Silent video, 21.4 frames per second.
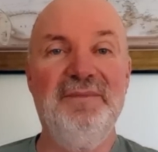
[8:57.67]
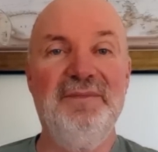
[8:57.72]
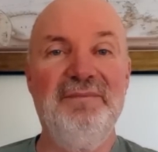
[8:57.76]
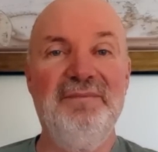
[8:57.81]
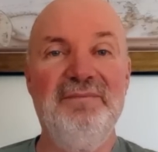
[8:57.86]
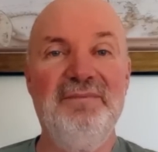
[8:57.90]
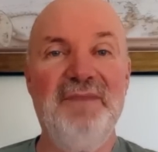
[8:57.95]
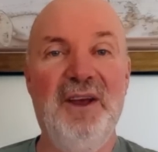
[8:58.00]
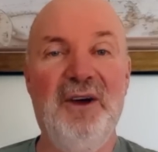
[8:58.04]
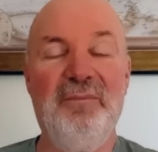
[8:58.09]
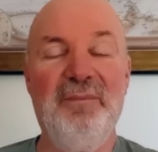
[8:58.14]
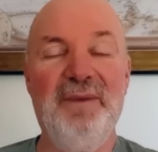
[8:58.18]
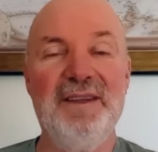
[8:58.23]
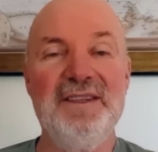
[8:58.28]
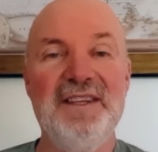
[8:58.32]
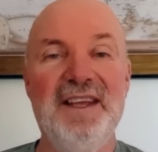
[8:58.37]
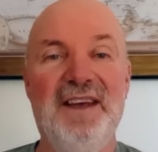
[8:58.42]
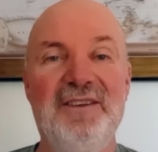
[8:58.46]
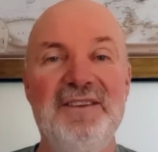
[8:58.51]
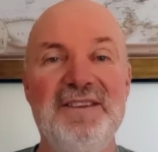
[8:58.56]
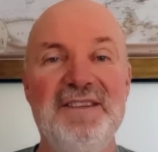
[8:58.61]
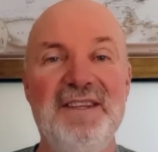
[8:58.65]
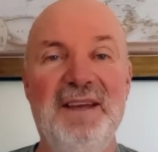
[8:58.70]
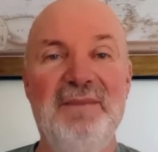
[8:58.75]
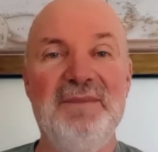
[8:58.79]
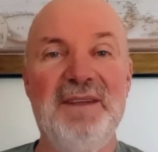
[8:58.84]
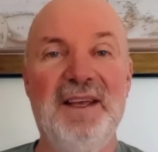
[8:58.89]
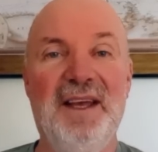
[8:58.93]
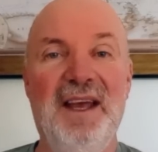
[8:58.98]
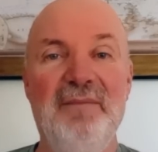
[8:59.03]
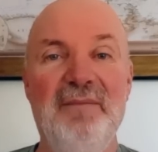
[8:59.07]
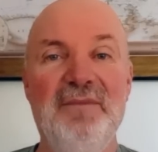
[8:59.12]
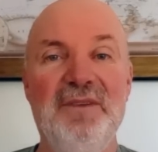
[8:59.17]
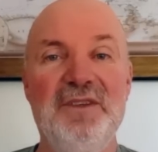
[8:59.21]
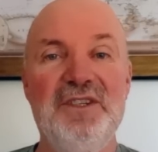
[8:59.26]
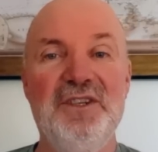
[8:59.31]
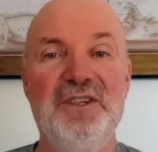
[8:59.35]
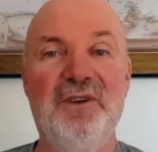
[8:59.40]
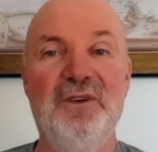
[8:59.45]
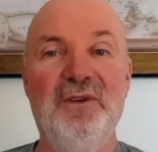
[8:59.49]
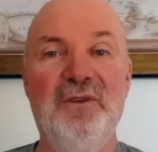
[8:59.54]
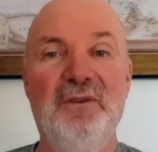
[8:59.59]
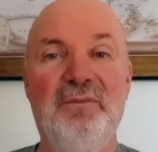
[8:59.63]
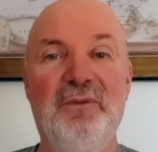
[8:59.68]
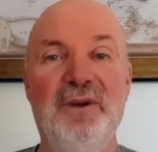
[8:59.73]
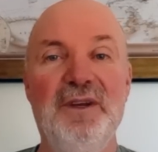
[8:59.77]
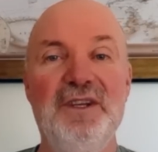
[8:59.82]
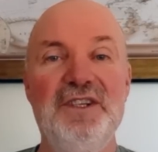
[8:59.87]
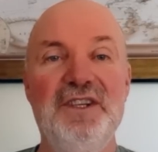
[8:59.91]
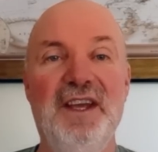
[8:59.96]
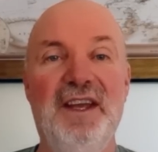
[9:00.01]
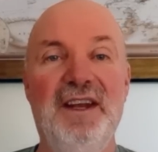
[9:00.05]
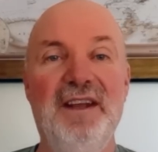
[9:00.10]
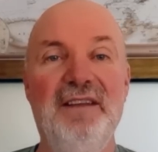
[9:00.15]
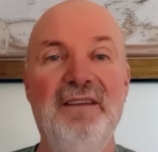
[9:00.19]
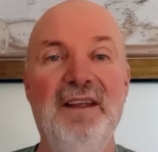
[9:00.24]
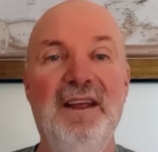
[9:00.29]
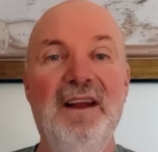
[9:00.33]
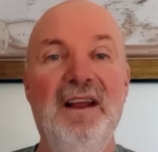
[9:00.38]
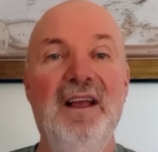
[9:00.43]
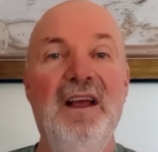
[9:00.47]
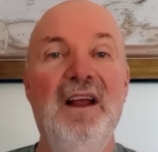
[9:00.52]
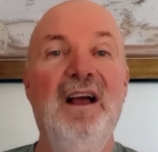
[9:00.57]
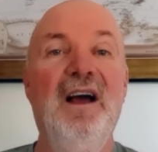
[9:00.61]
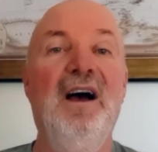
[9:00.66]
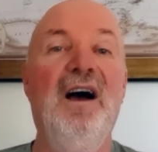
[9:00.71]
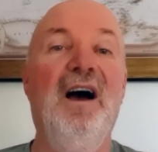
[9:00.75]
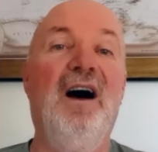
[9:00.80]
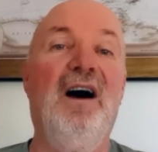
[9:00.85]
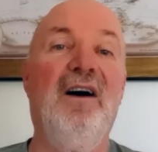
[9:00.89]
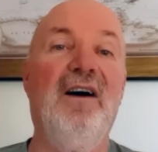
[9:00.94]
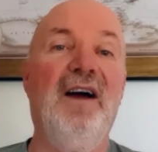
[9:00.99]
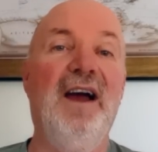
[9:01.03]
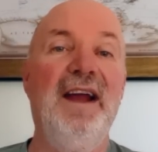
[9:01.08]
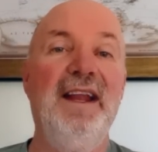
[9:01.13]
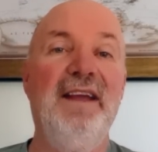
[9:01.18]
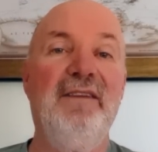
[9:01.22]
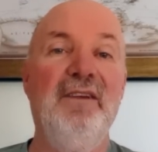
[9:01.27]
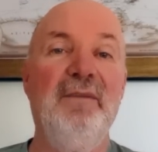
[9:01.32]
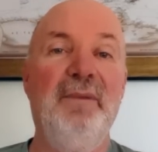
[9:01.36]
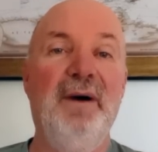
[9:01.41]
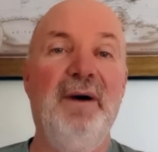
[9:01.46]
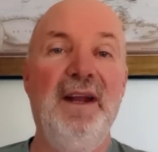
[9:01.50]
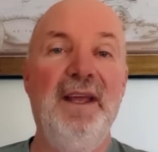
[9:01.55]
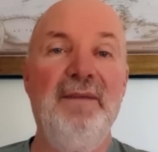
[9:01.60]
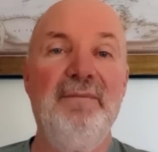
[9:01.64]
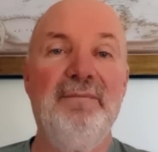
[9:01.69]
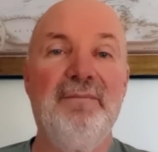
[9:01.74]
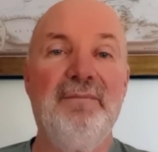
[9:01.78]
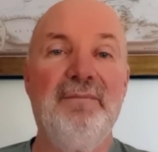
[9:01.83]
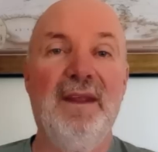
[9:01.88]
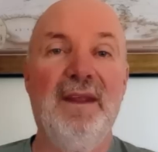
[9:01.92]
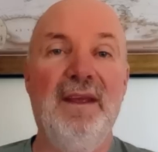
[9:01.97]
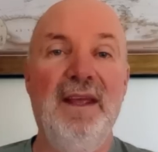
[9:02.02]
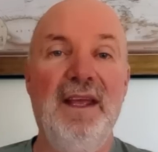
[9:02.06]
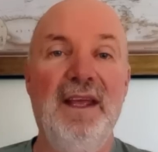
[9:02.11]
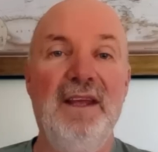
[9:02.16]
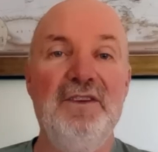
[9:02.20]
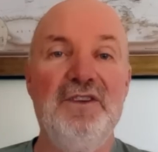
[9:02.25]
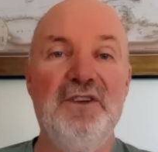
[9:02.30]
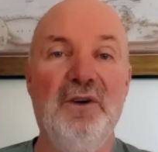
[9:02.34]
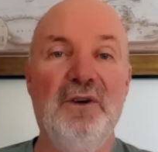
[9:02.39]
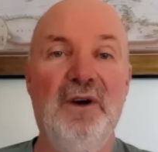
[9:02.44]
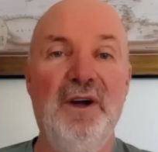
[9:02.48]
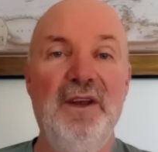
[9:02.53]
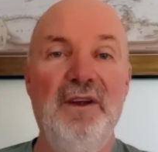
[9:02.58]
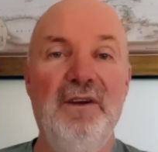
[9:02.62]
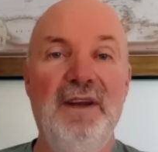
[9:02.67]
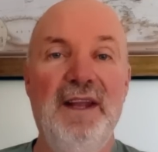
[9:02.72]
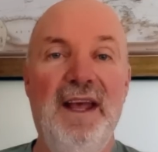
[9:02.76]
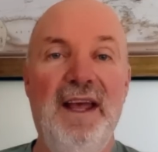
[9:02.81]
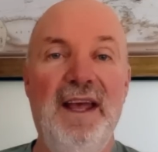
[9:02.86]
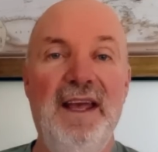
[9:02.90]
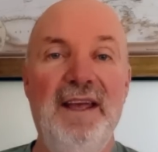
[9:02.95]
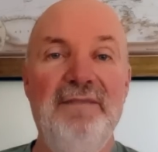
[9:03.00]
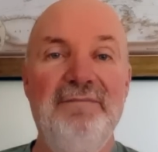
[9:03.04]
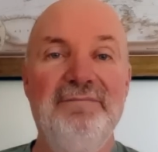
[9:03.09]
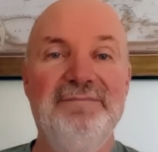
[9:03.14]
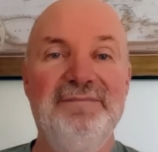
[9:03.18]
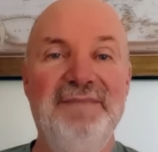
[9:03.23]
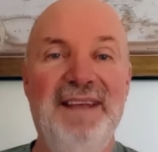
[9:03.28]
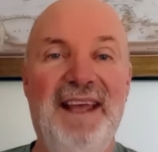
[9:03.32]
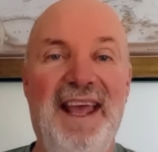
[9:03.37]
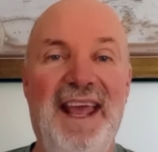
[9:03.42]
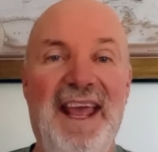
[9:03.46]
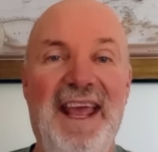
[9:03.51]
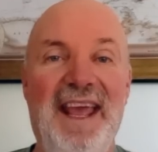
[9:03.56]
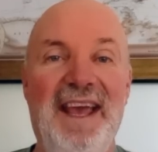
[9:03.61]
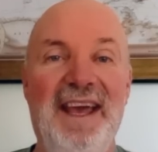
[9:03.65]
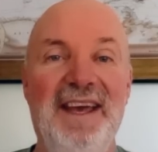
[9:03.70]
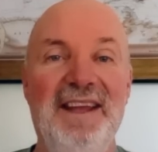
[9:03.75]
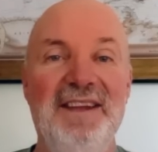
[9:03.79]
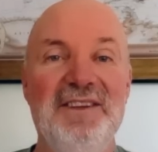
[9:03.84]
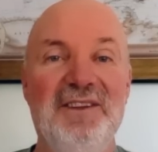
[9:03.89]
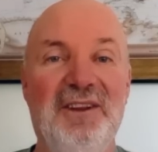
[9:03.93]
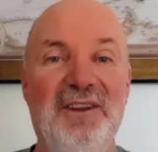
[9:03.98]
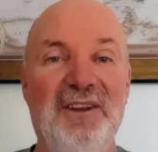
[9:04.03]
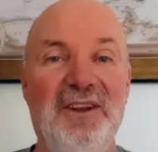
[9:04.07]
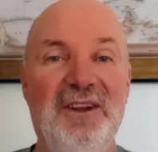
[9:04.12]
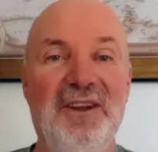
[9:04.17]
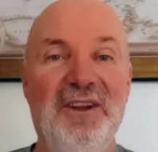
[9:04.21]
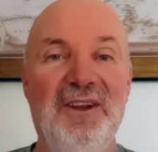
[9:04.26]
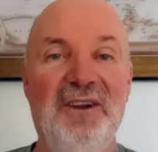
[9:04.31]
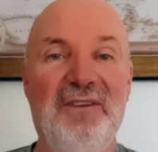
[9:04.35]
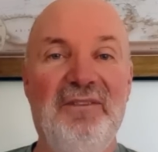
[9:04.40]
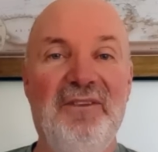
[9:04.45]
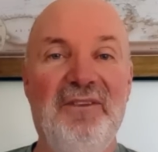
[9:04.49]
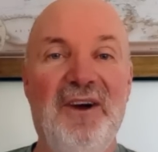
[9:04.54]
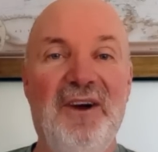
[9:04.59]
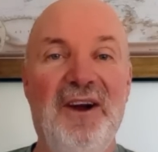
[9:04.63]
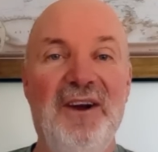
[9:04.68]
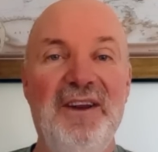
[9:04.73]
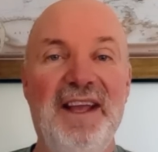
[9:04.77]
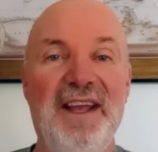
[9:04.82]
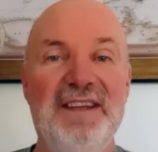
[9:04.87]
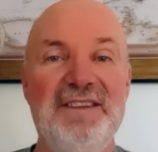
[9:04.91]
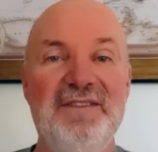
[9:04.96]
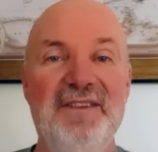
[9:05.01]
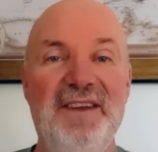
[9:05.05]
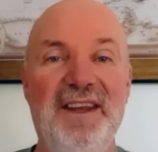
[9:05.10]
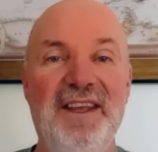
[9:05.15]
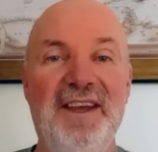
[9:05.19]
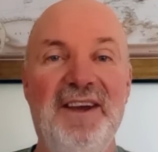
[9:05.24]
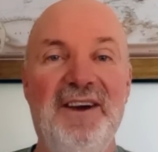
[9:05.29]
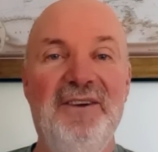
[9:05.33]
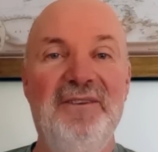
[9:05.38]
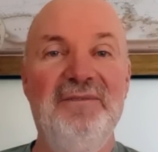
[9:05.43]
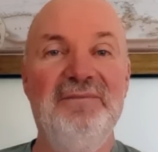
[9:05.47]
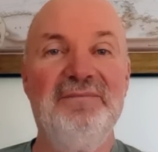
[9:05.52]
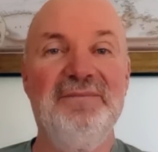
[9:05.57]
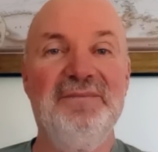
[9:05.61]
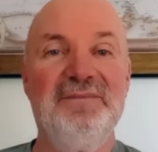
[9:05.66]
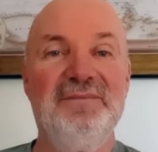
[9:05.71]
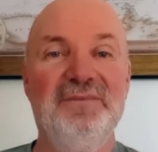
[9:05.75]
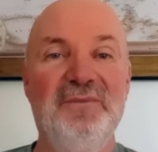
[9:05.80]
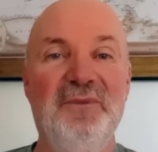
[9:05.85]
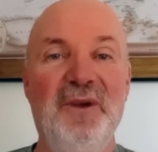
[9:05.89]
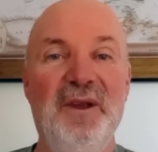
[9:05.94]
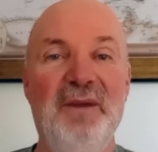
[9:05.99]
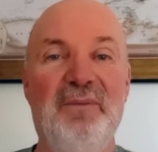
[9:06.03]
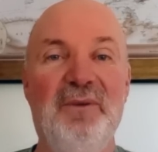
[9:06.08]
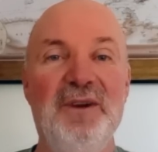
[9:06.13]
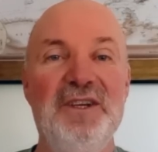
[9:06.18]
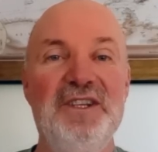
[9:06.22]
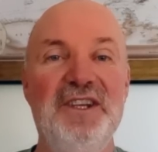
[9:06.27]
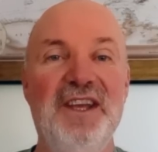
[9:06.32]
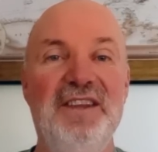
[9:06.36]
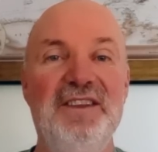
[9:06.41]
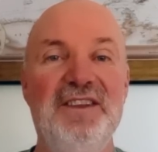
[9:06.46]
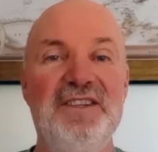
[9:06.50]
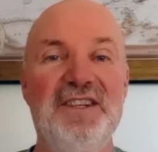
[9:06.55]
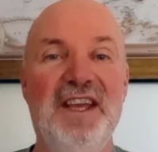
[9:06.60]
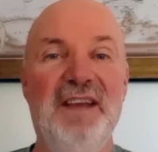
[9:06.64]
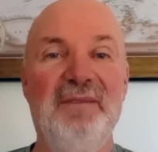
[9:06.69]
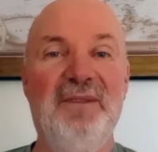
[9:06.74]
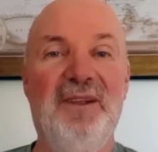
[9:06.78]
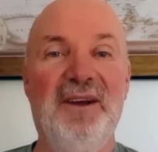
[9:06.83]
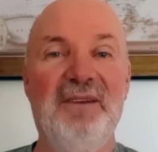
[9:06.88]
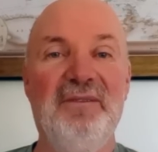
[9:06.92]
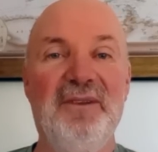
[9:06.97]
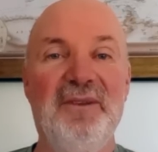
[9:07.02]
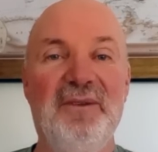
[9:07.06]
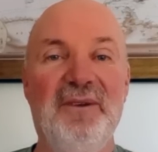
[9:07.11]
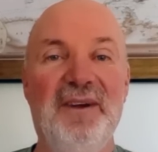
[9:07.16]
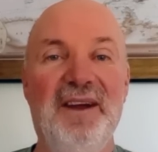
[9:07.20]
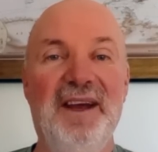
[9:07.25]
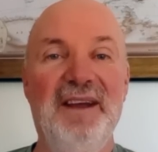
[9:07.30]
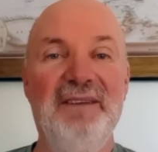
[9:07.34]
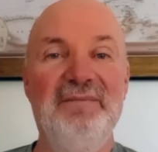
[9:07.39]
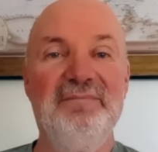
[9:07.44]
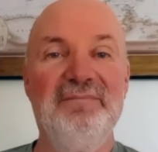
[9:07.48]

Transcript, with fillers: help us out at the same time. Sure to appreciate it. All right, everybody, enjoy your day and look for our next video. We appreciate that you came along for the ride.